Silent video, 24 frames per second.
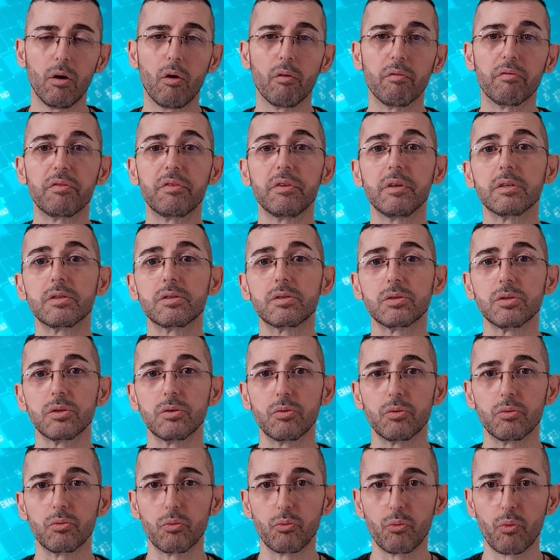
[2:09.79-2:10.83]
of this
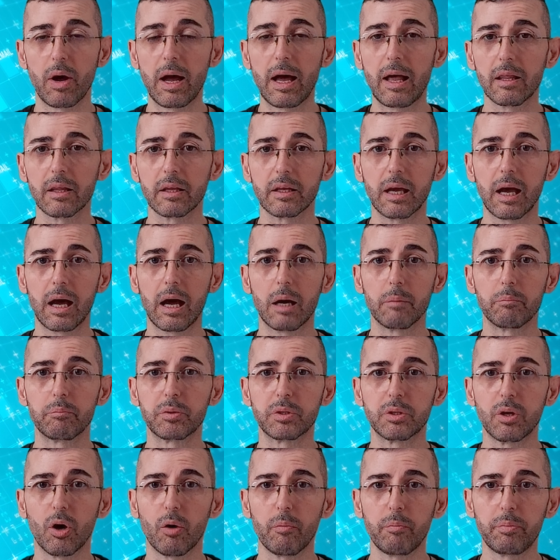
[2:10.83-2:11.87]
rally
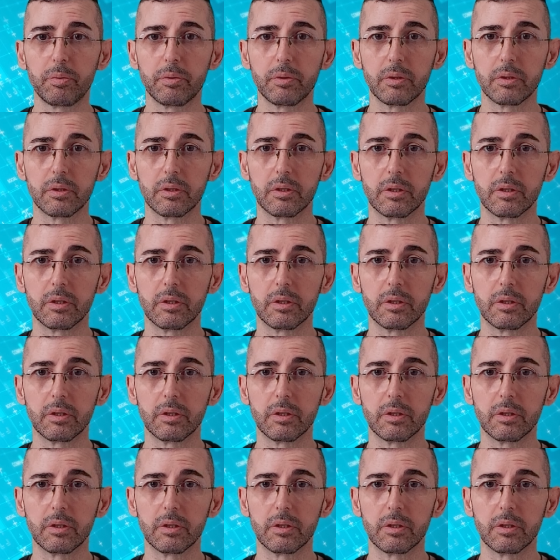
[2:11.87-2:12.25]
up top,